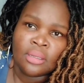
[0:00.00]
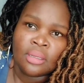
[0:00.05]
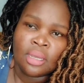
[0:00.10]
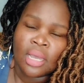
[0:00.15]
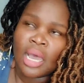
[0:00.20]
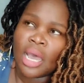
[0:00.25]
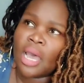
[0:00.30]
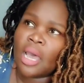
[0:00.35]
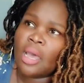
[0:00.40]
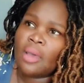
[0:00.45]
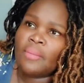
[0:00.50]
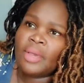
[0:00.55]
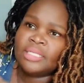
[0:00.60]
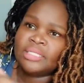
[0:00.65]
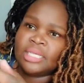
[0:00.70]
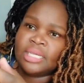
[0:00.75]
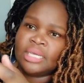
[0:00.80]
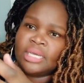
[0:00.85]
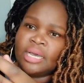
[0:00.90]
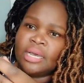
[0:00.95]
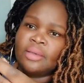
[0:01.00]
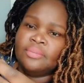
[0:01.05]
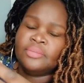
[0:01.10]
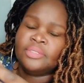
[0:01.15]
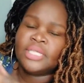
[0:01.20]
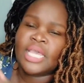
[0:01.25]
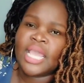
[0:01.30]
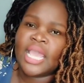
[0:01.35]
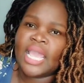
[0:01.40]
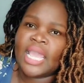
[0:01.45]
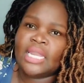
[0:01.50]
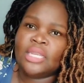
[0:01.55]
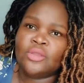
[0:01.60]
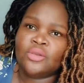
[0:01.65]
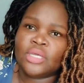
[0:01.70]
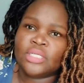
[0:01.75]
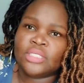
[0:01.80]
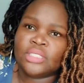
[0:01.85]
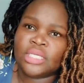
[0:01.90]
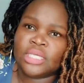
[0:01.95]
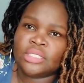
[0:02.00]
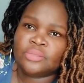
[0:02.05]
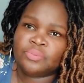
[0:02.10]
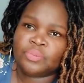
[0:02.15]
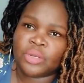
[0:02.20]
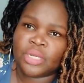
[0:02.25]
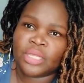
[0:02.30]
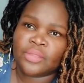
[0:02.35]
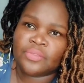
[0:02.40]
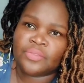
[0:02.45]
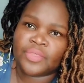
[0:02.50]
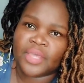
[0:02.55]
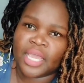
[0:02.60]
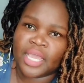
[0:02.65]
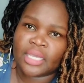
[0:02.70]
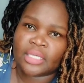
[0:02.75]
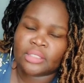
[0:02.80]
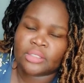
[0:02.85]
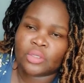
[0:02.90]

as it comes, and you can see it's pretty thick.